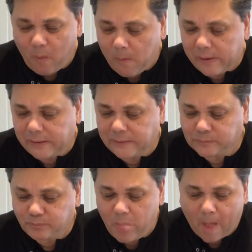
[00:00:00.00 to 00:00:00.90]

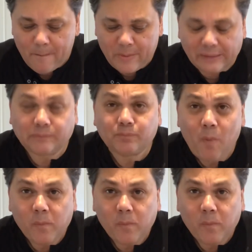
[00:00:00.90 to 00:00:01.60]
but